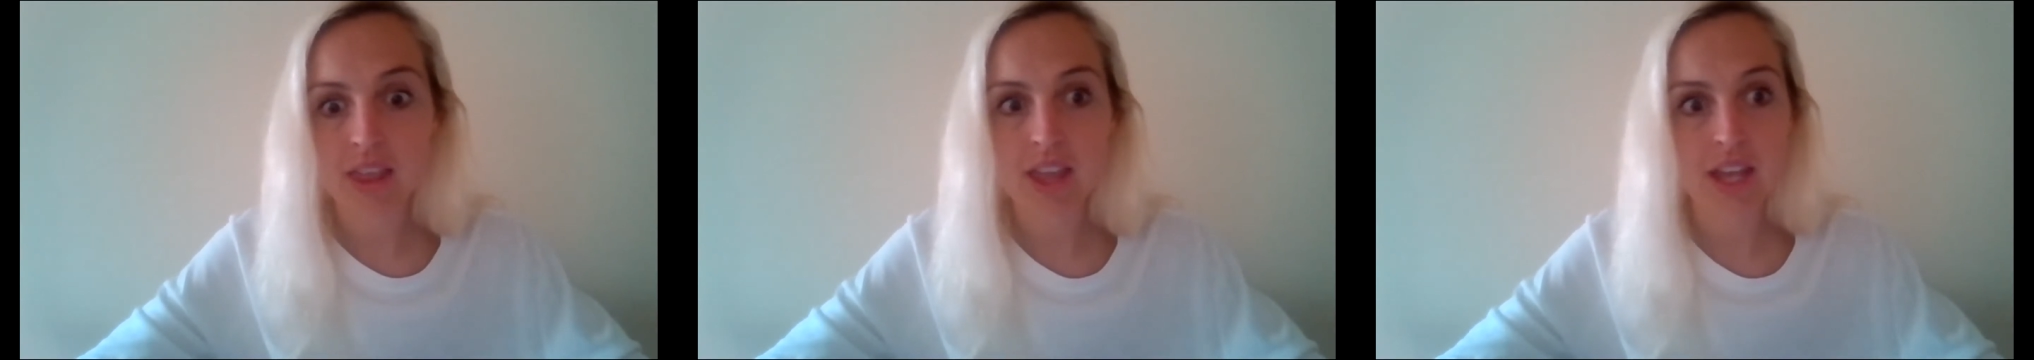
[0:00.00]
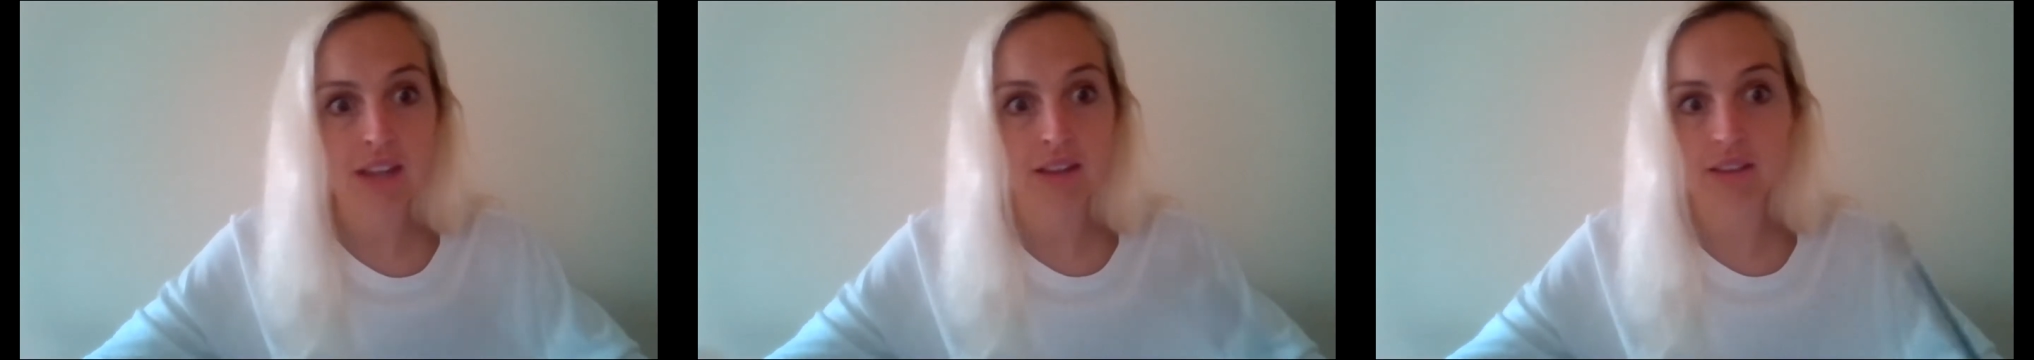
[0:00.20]

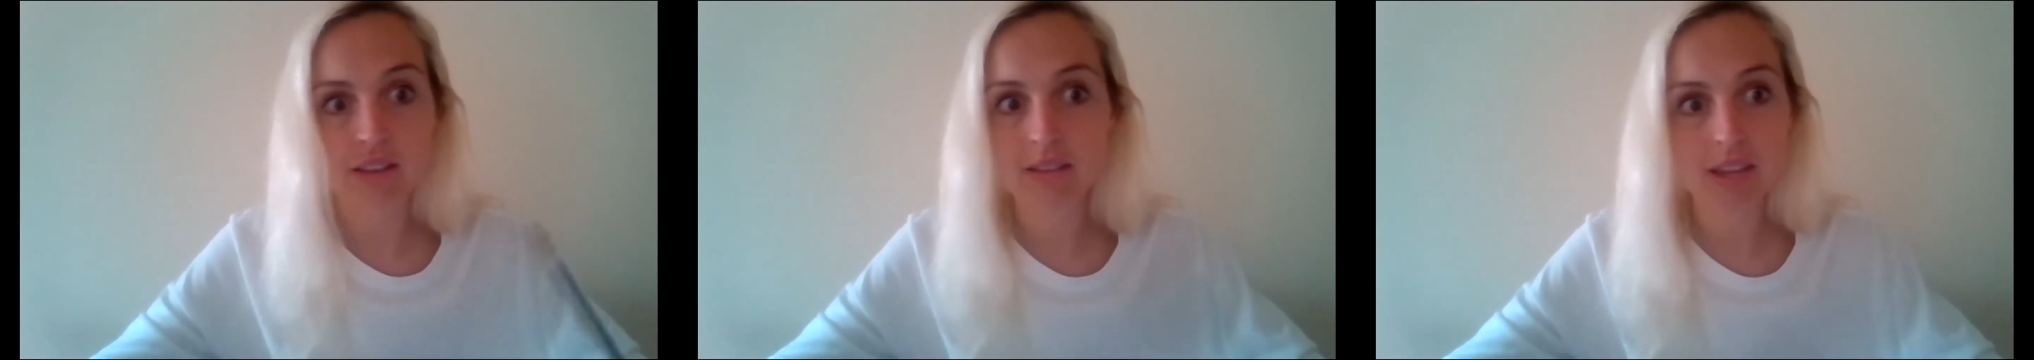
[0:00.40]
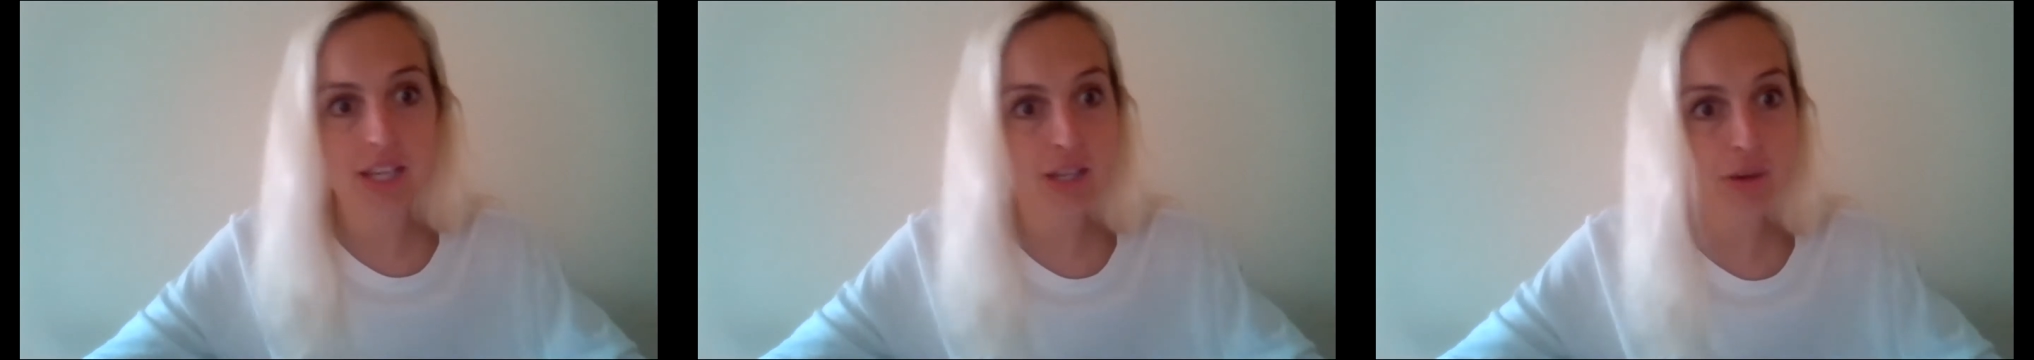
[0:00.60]
then
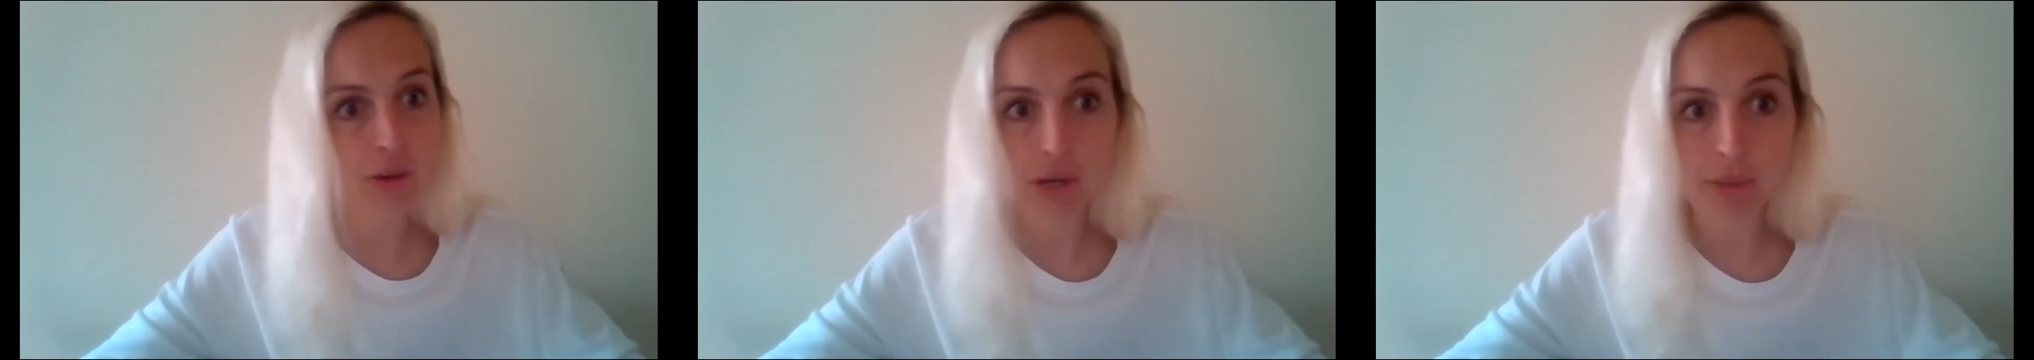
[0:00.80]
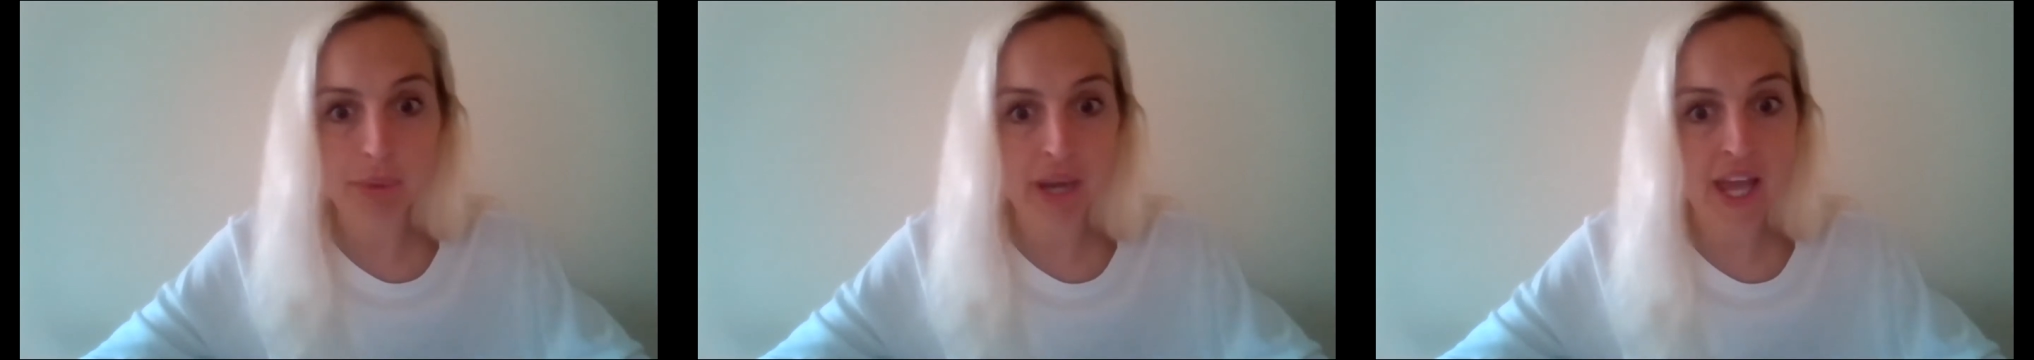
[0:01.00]
they don't
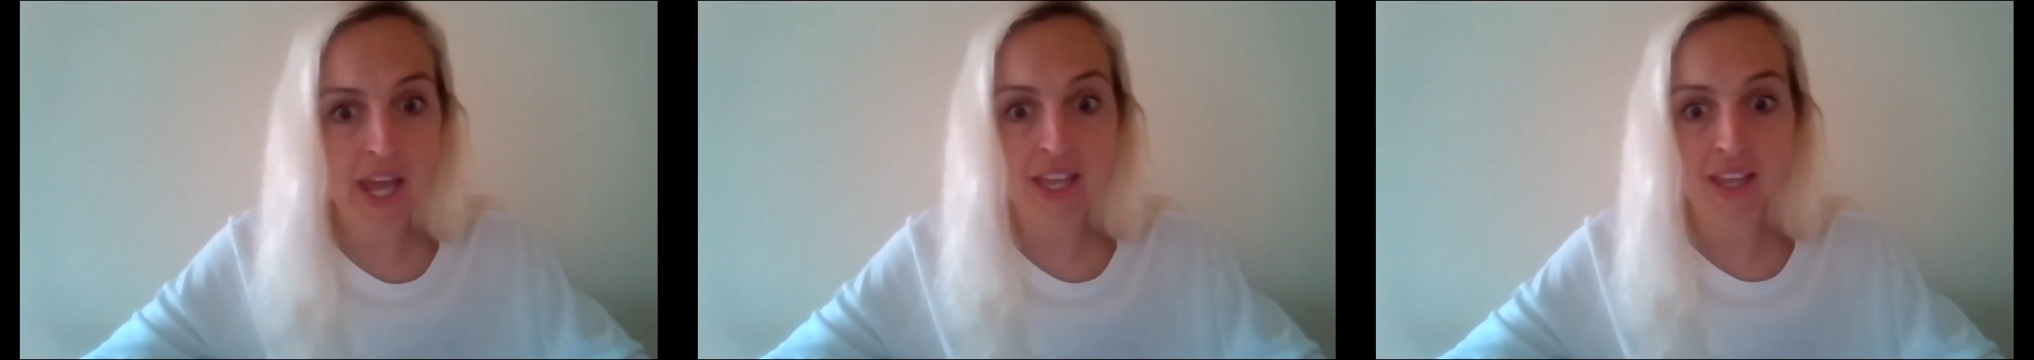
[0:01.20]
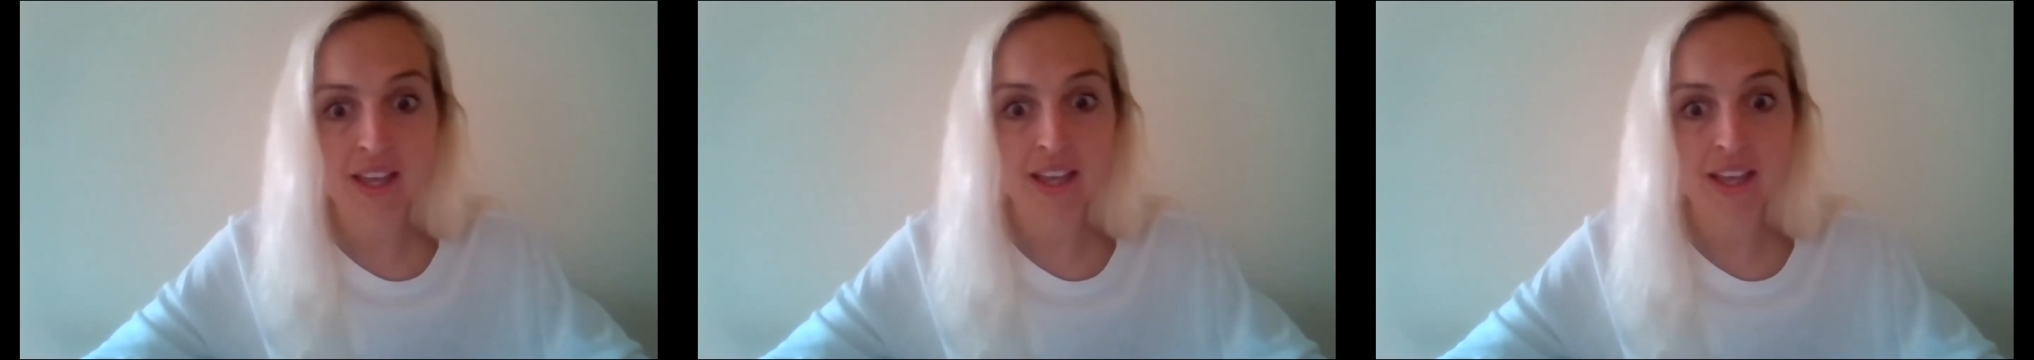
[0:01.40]
want to play.